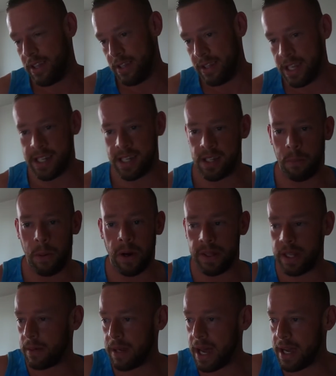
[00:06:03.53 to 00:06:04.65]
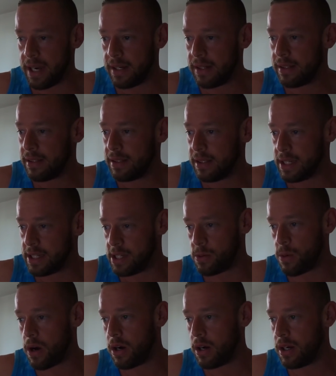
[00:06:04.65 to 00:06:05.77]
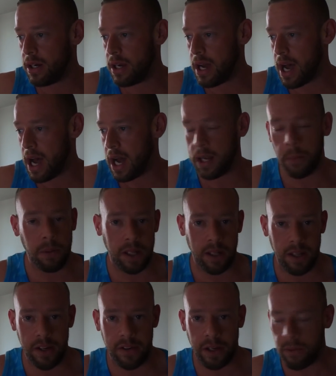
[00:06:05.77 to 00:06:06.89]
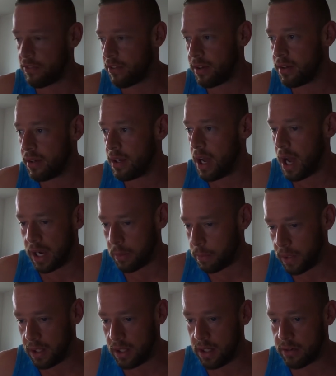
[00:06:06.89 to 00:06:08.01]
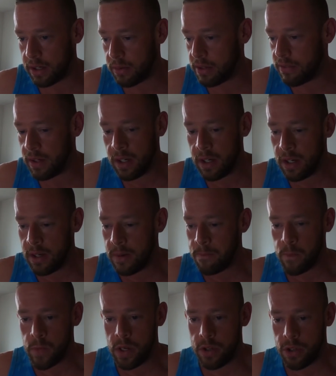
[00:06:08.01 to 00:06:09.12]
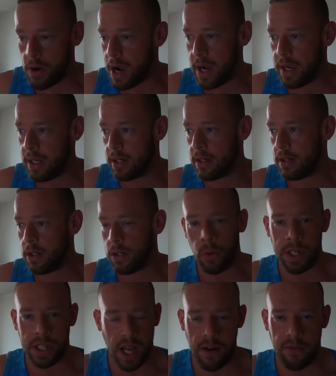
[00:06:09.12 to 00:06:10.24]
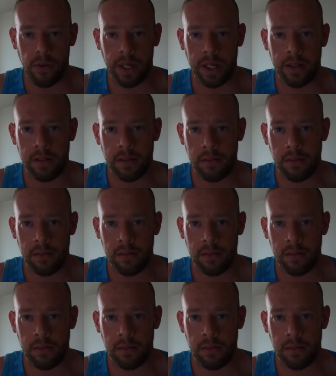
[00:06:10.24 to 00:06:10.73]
This is the point that I'm getting at. This is what I completely agree with. I completely agree with. Try going scaffolding.